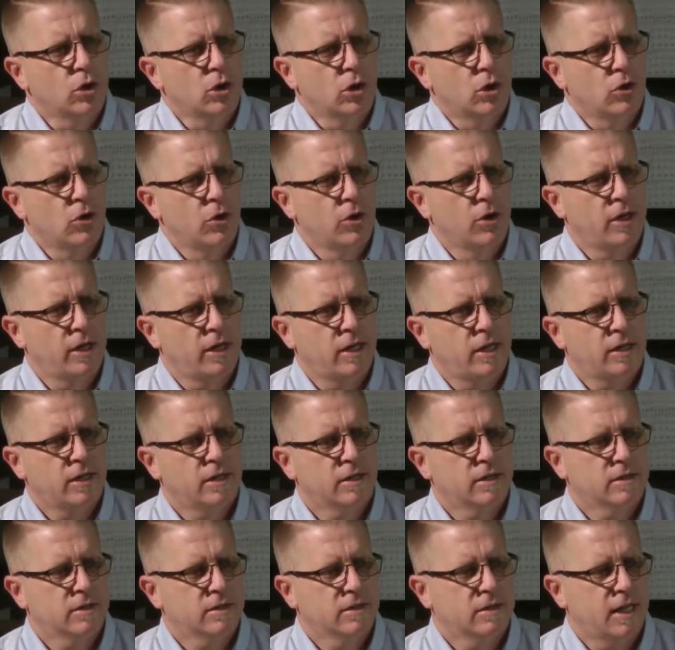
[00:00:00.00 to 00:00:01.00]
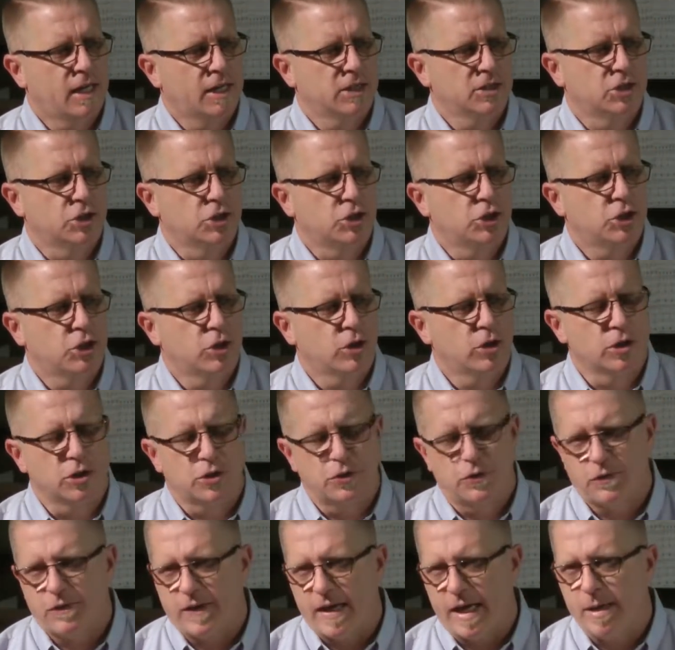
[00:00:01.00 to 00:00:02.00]
learning as a
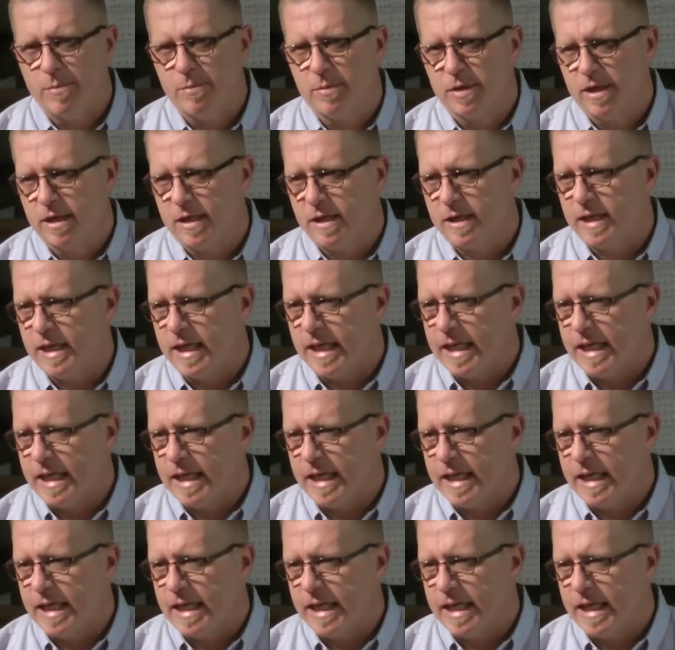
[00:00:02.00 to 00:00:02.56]
church family,